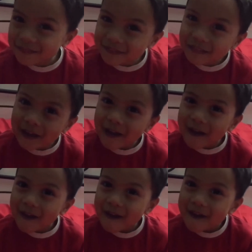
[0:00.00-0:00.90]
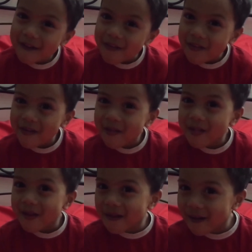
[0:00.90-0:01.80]
Oh, yeah?
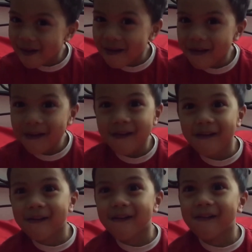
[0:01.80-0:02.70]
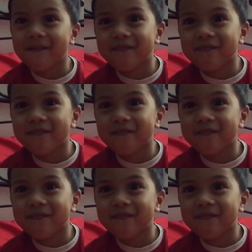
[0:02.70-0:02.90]
Good job.